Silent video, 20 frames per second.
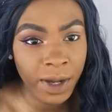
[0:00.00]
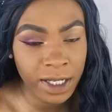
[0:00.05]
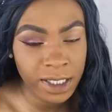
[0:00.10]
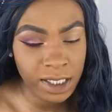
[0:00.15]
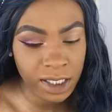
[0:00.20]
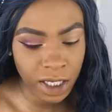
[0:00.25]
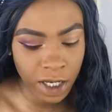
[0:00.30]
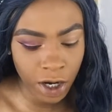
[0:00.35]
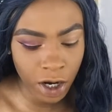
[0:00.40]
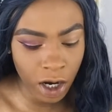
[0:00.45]

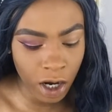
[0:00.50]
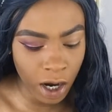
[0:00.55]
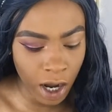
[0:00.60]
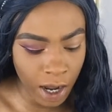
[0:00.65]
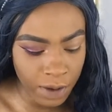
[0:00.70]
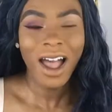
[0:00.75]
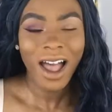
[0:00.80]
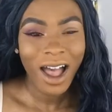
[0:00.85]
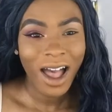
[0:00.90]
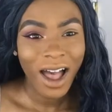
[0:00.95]

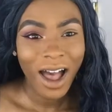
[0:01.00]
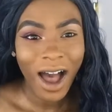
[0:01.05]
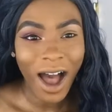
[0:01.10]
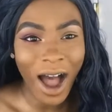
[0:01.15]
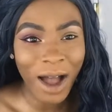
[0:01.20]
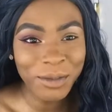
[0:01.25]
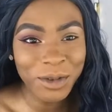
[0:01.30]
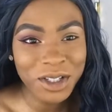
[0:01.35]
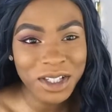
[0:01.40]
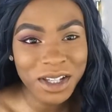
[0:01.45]
mascara.
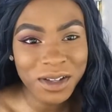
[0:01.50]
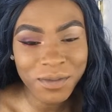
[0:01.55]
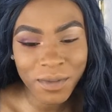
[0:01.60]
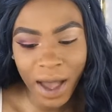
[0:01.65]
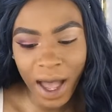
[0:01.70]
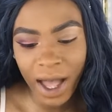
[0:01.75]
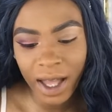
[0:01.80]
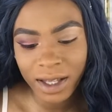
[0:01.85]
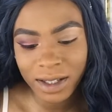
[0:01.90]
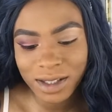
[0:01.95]
I'm using
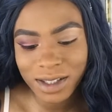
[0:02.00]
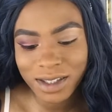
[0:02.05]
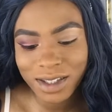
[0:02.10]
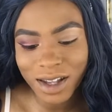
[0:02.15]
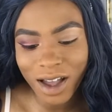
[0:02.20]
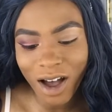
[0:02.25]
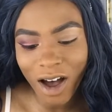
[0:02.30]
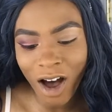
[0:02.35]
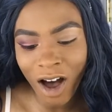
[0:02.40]
MAC's